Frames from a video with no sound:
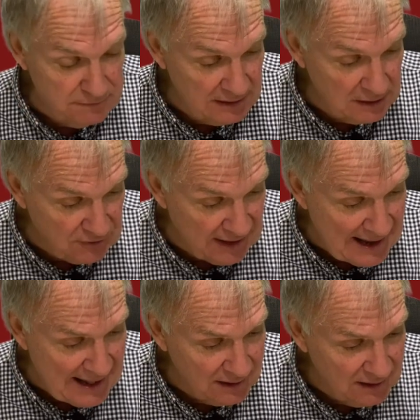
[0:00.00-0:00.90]

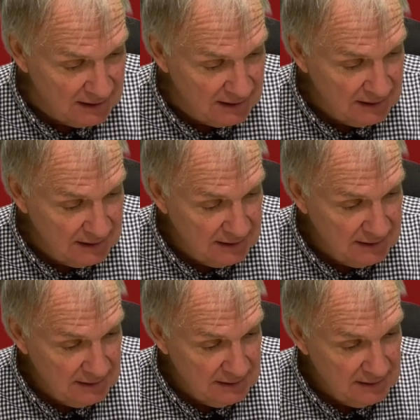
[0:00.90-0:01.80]
Villarreal.
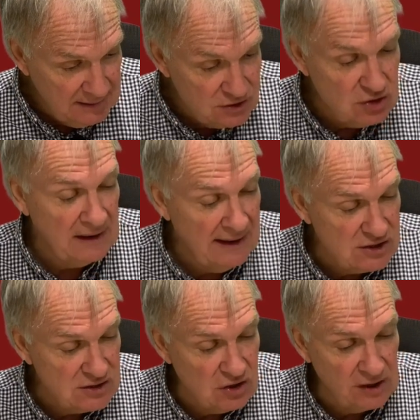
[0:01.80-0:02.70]

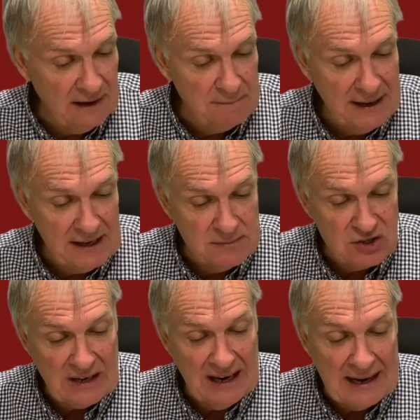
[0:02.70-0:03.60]
I've made a
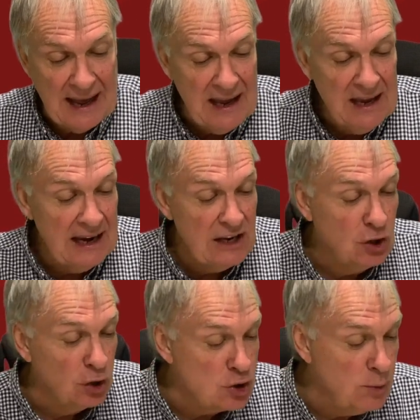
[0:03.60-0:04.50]
mistake there. He's
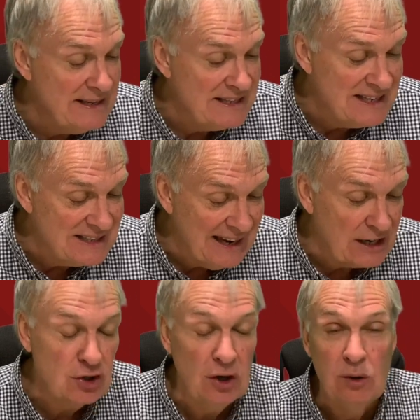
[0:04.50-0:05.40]
got
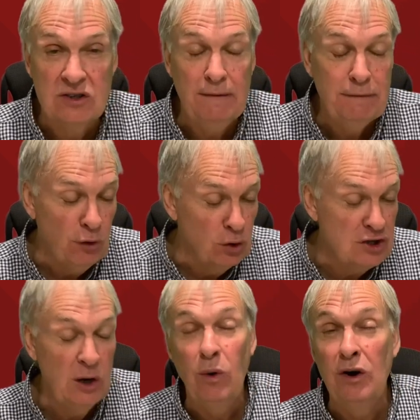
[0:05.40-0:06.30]
26 goals in
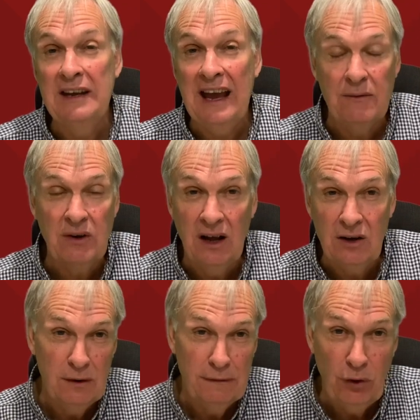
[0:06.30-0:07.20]
41 games. I
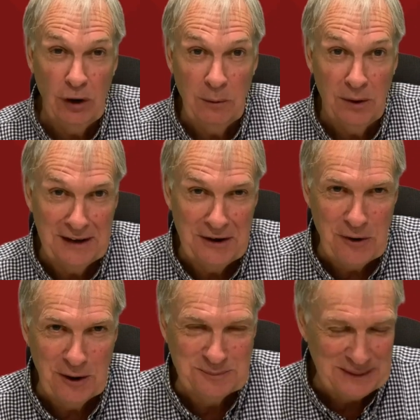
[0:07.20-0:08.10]
got the 41 in the
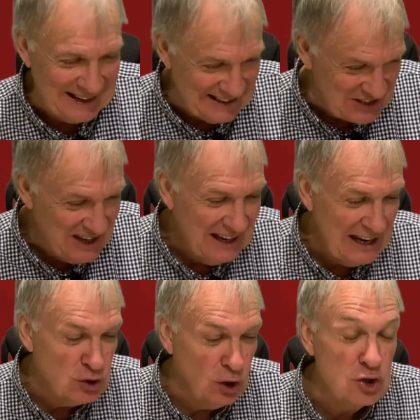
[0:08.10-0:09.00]
wrong place.
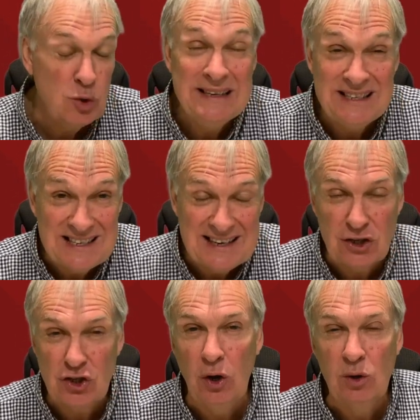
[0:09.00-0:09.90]
He's got 26
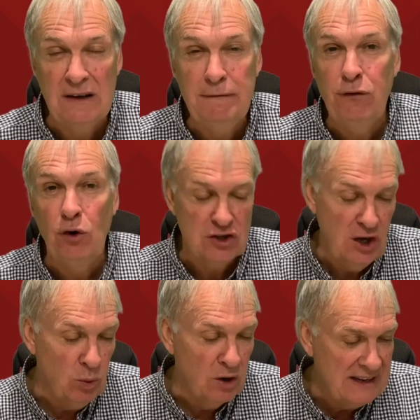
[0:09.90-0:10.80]
goals in
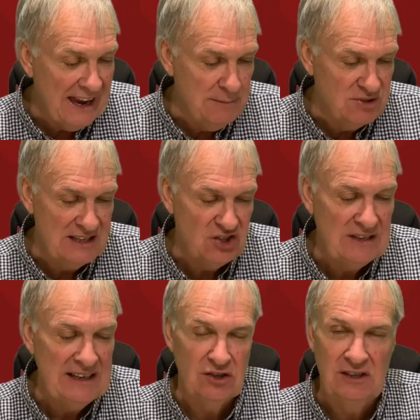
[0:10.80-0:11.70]
41 games this
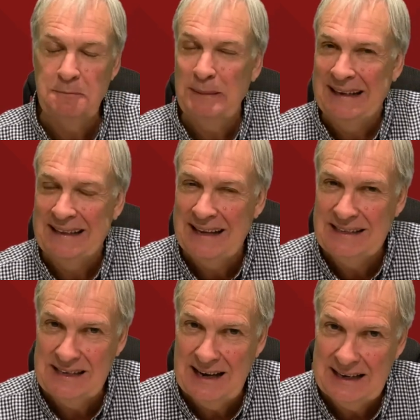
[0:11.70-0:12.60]
season. He's played
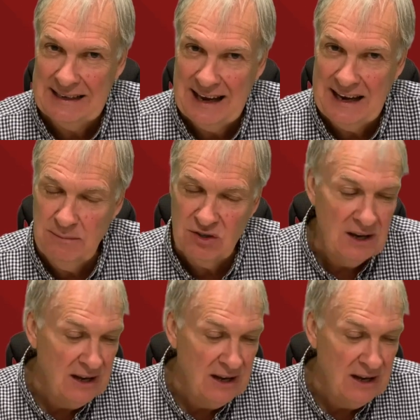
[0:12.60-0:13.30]
99 games